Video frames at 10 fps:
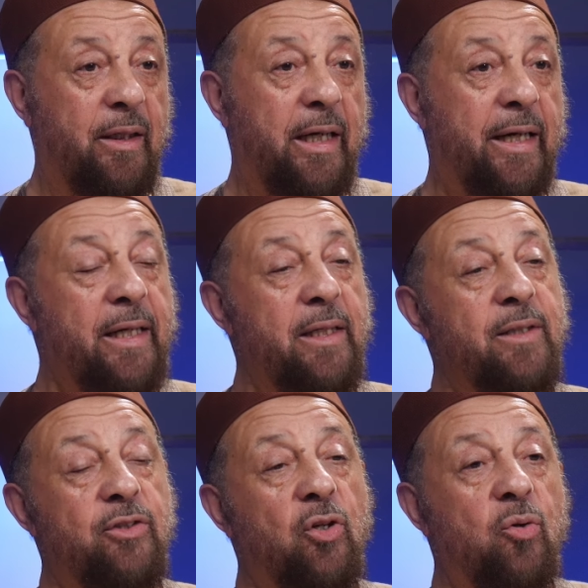
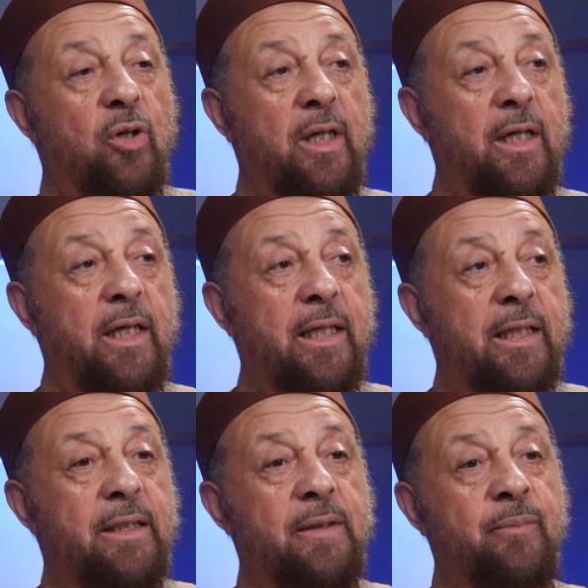And so
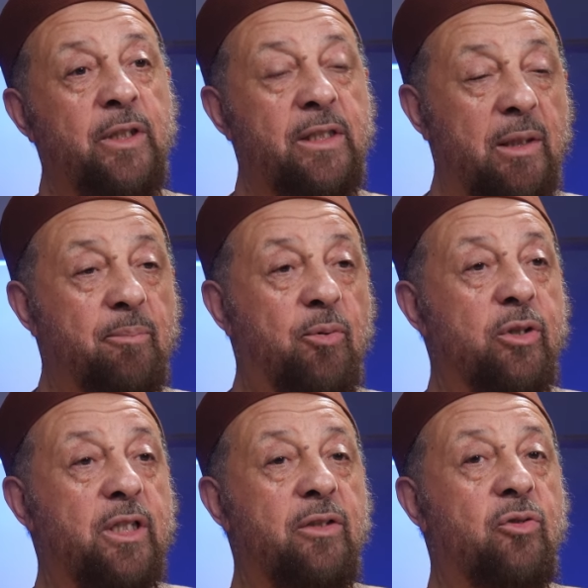it's
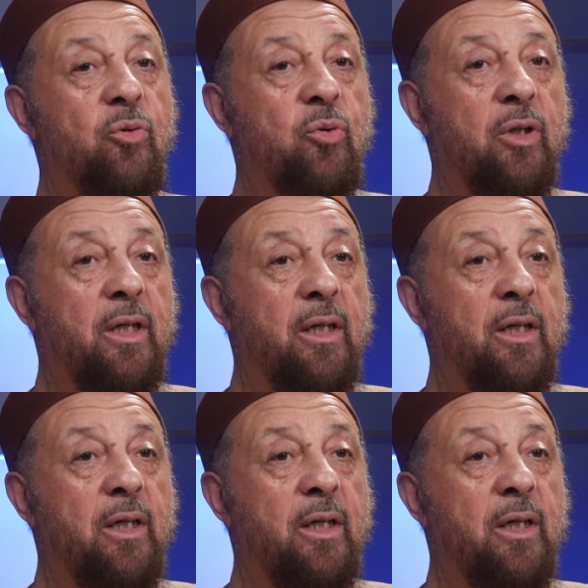important to